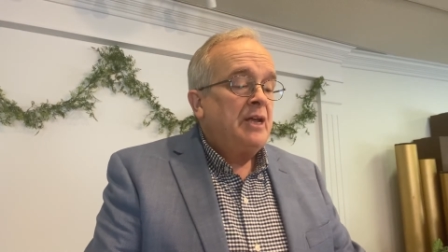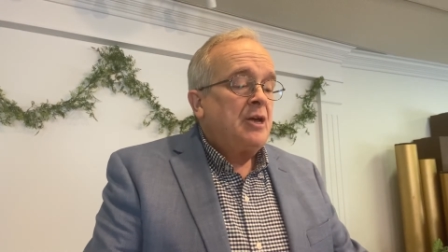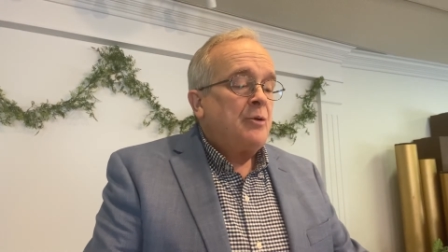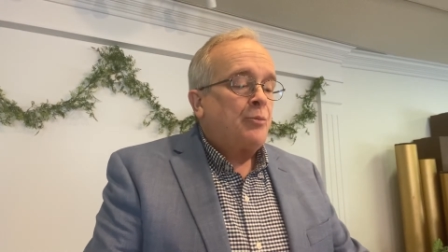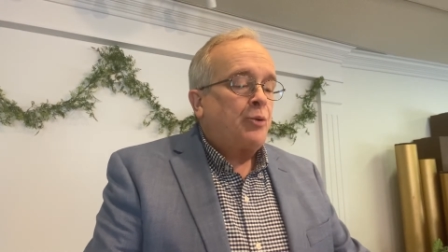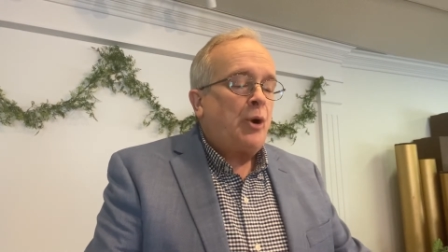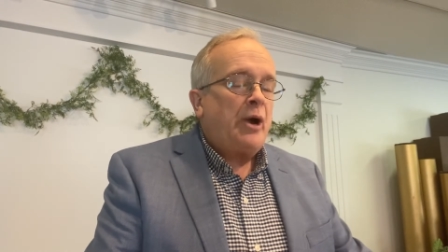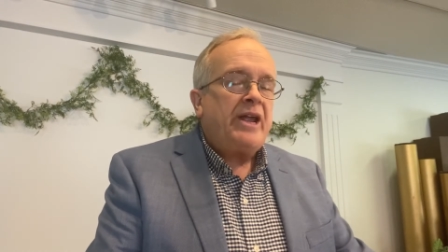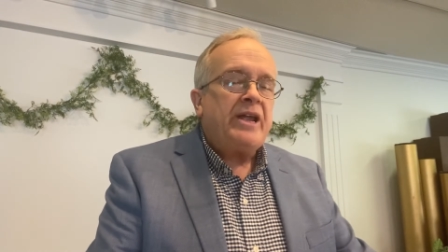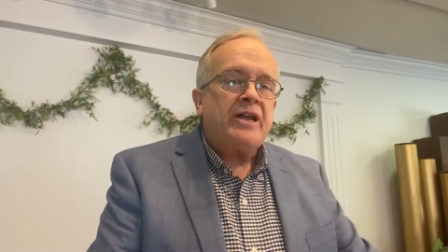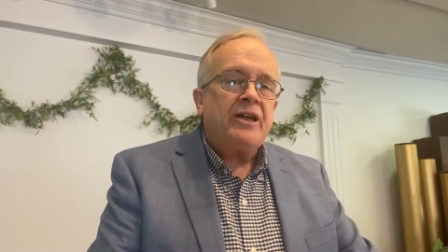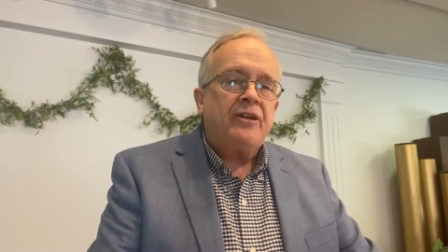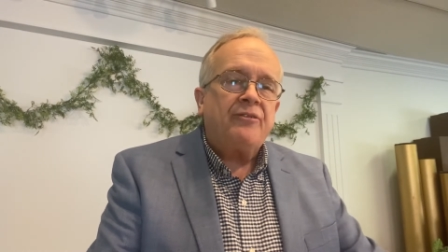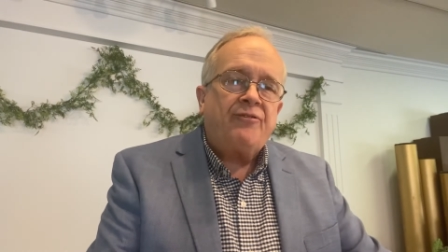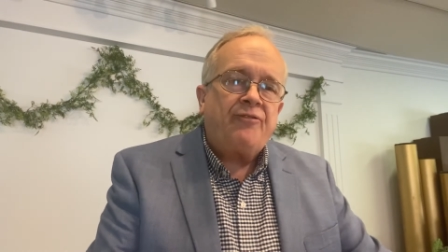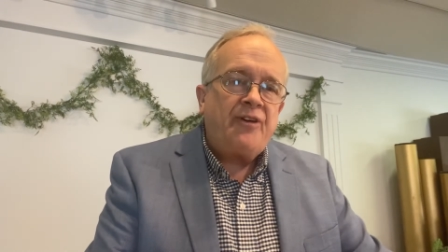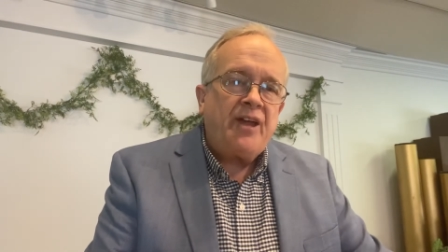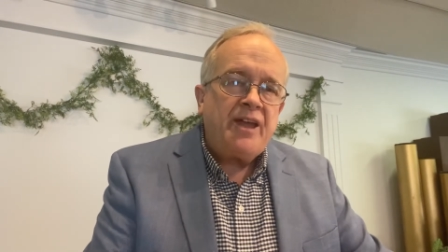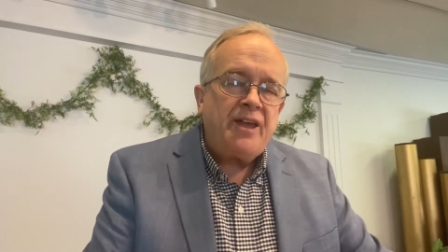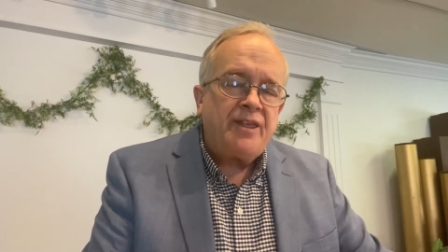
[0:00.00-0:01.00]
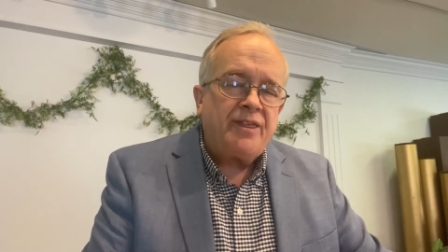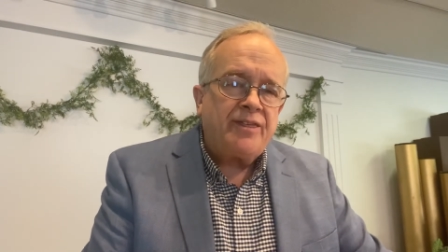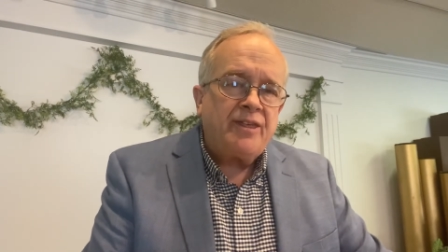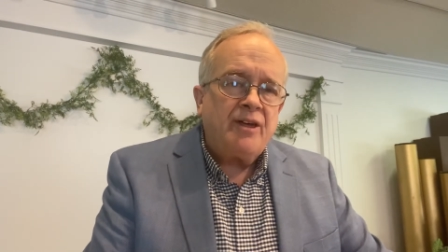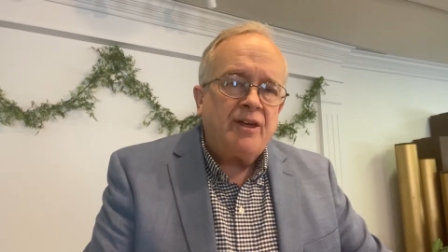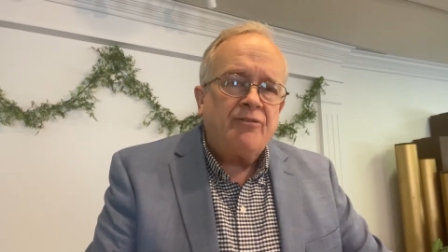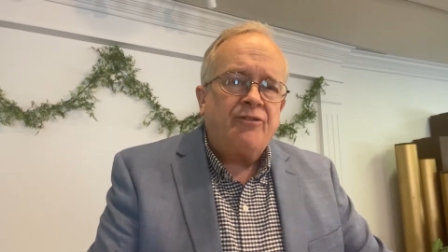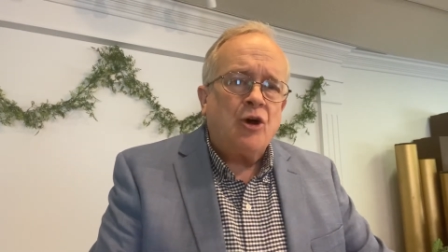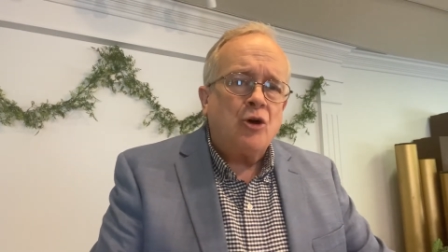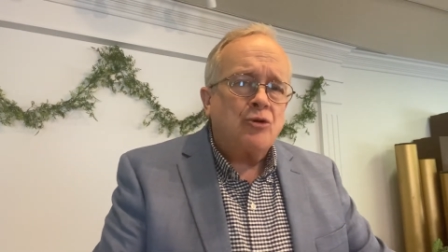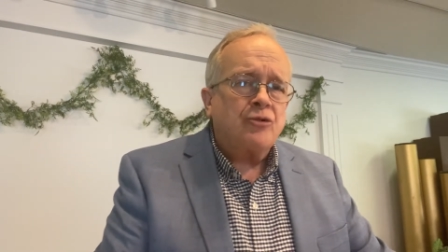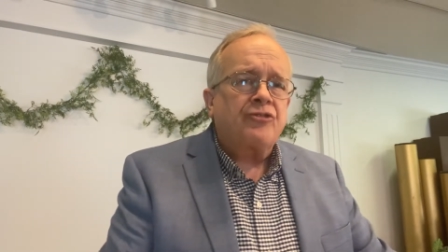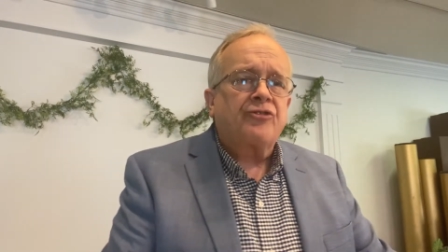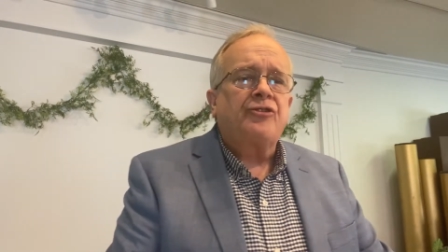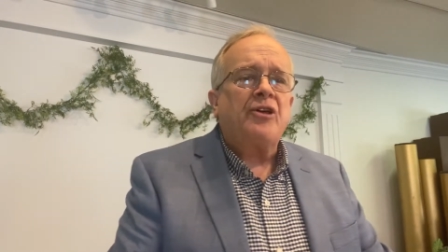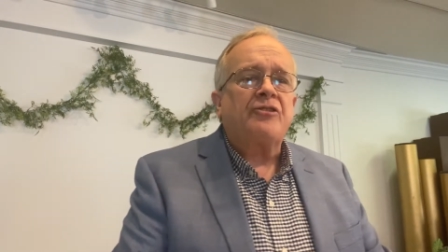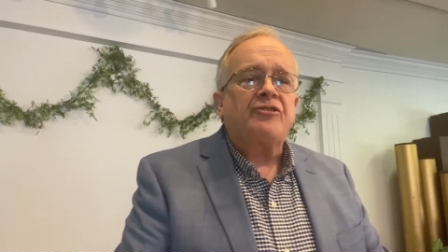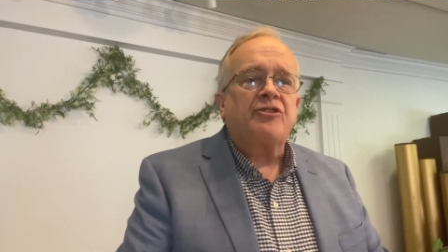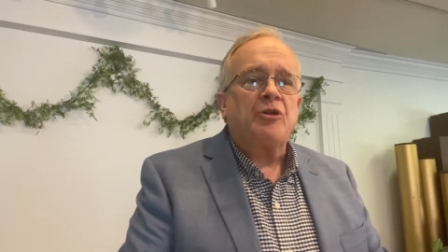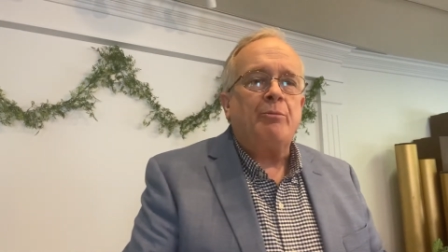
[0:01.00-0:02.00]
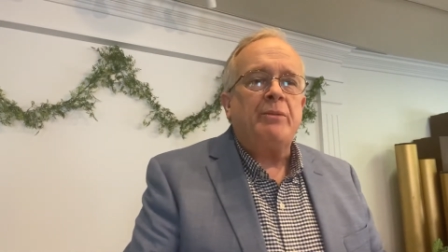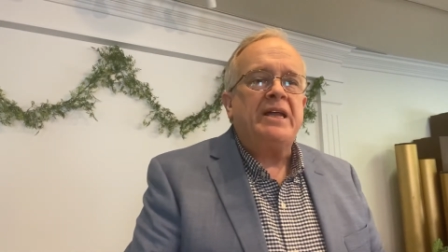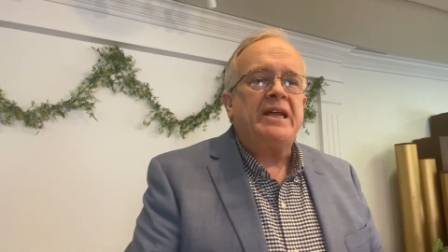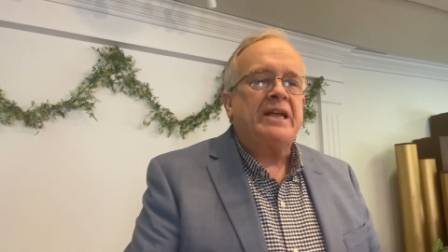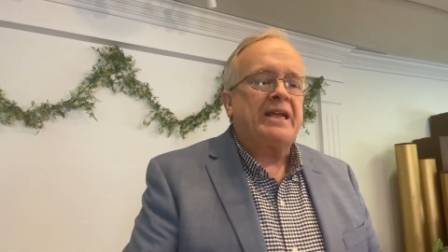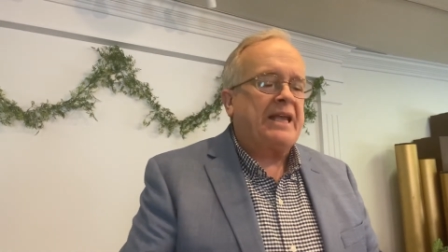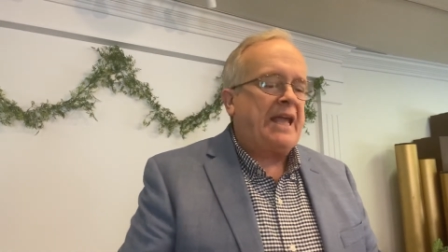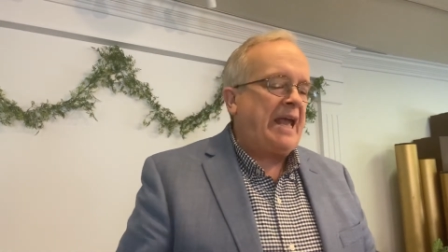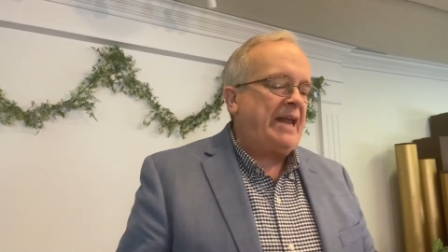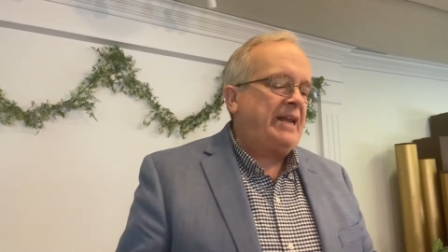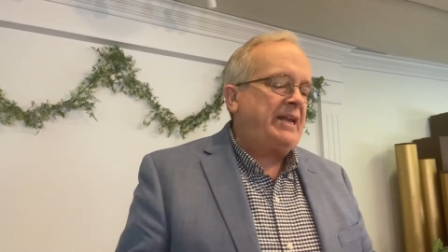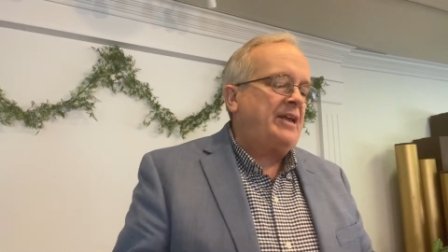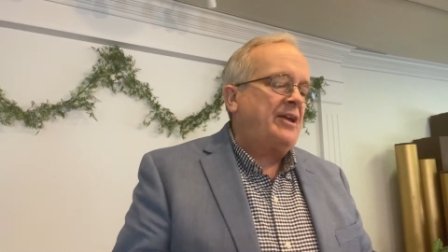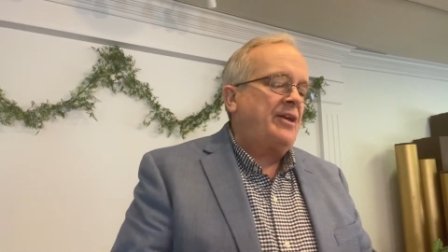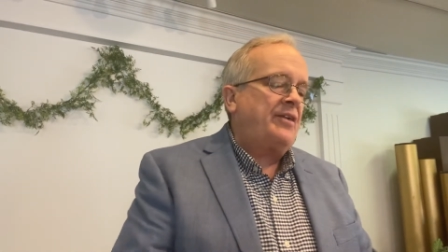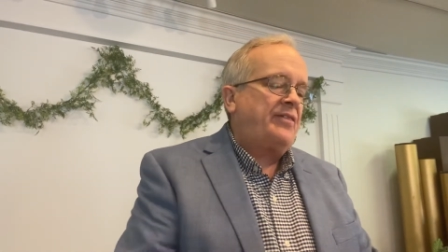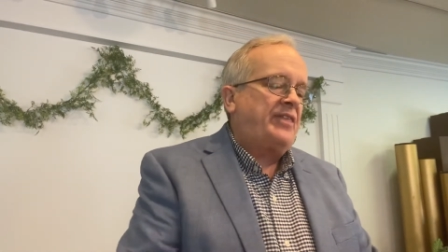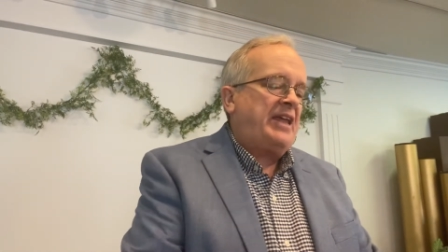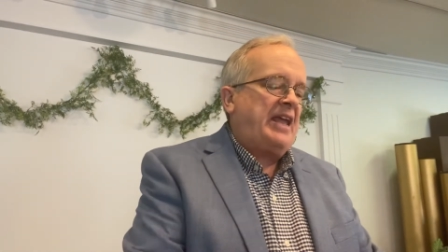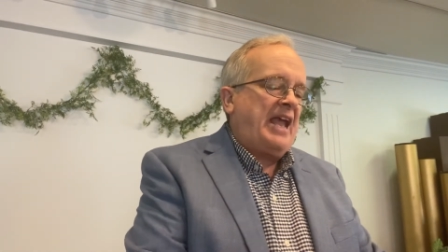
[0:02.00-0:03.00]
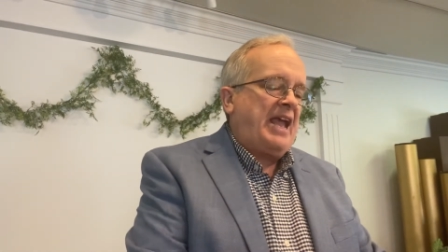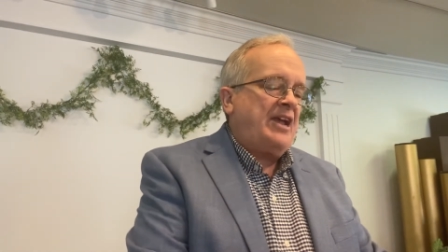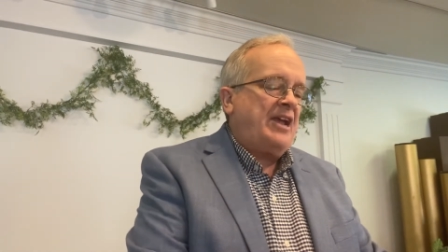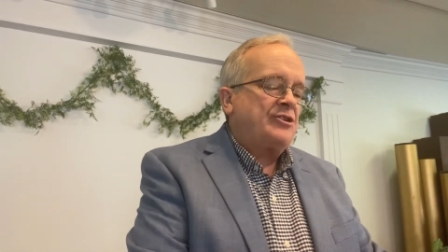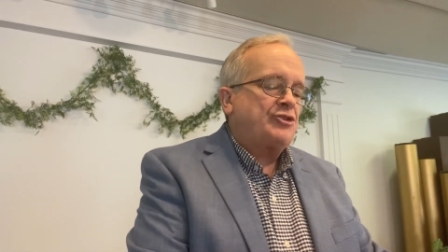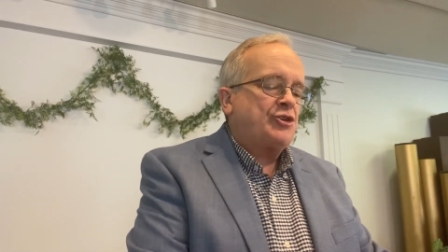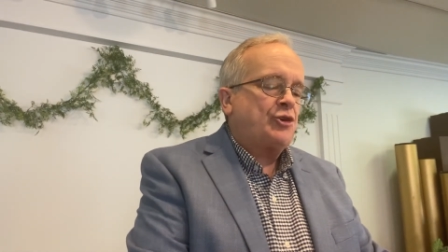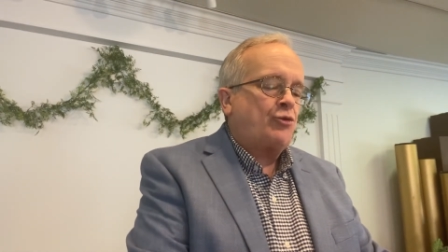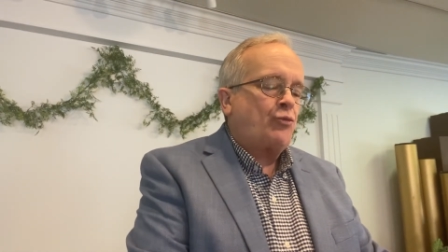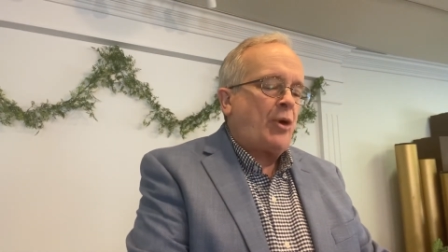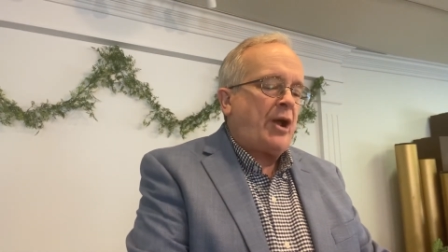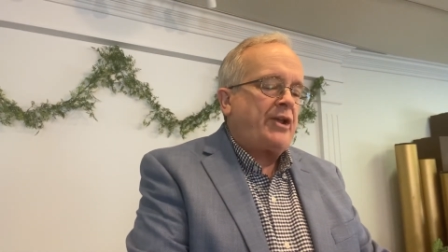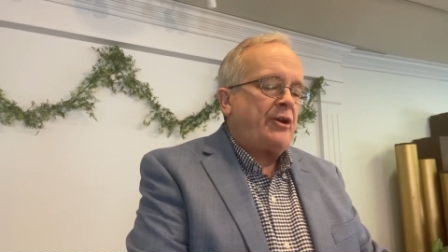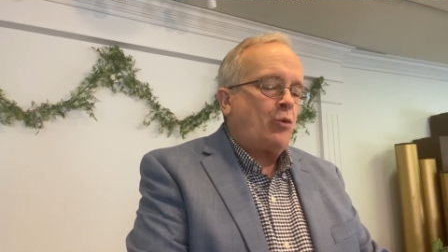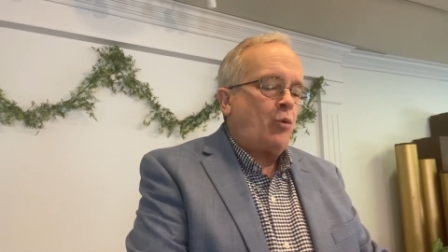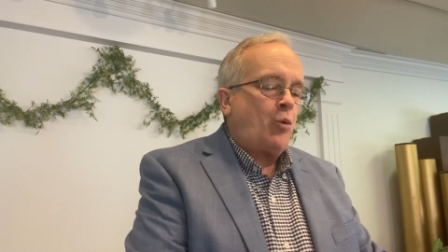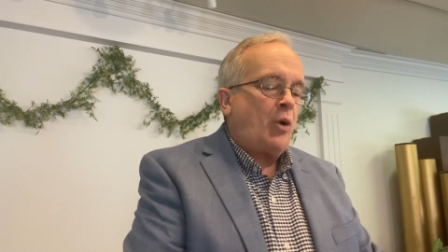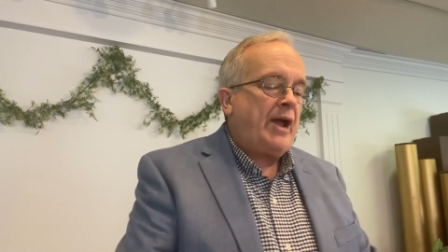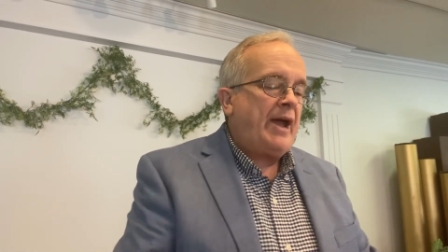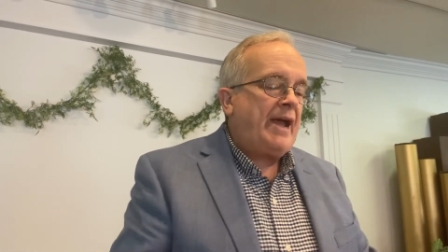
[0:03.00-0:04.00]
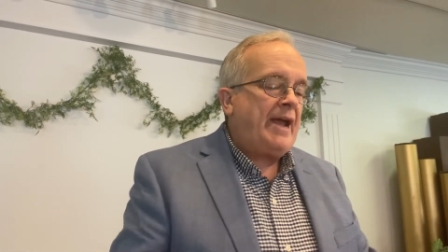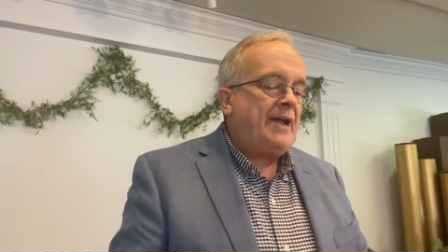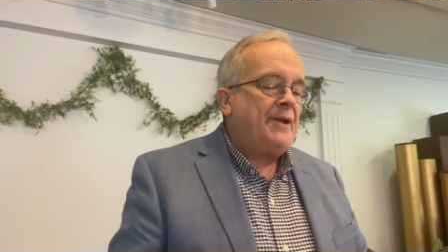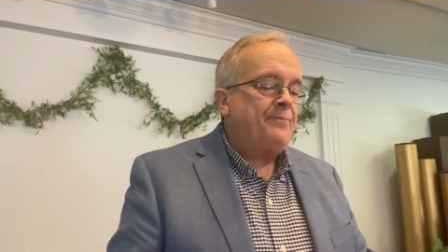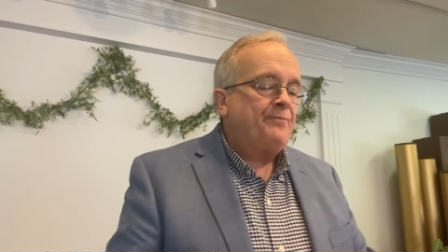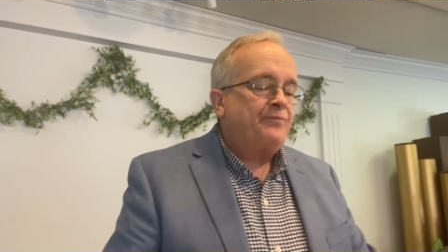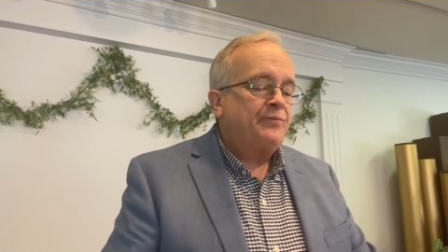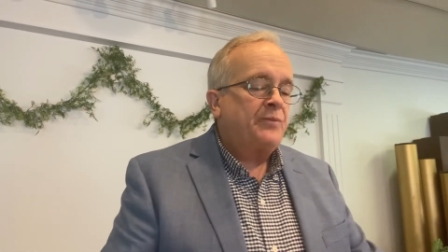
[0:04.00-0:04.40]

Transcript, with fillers: Praying in faith, folks, doesn't mean getting the answer right away